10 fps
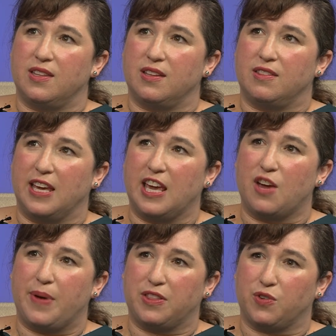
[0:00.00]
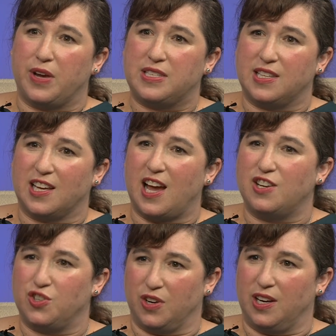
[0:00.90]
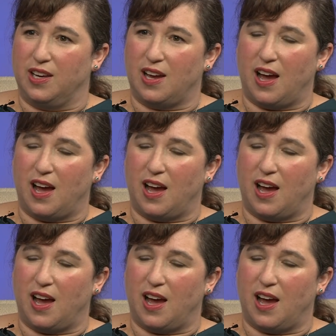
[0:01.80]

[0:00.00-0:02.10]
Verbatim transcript: thinking about the rest of the country,